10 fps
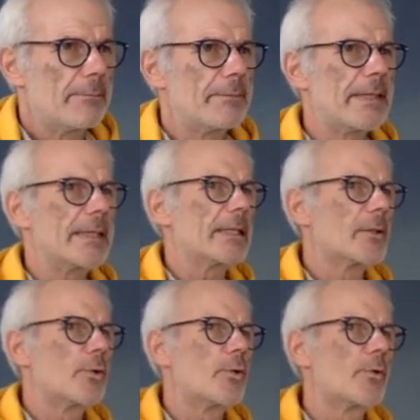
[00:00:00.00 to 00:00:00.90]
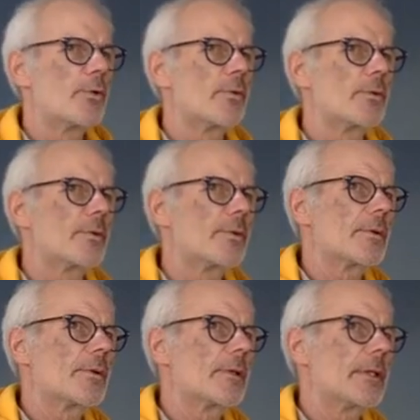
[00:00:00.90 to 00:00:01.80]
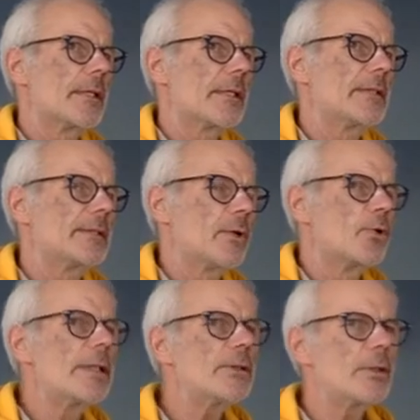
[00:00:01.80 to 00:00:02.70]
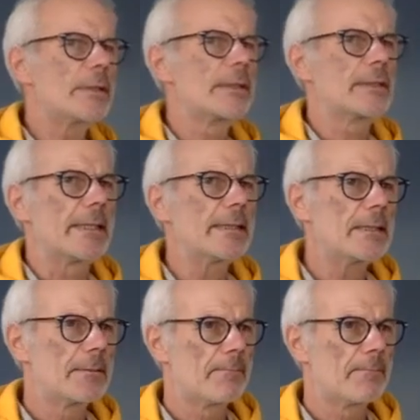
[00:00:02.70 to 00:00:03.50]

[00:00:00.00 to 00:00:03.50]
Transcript: Meaning, in the original state,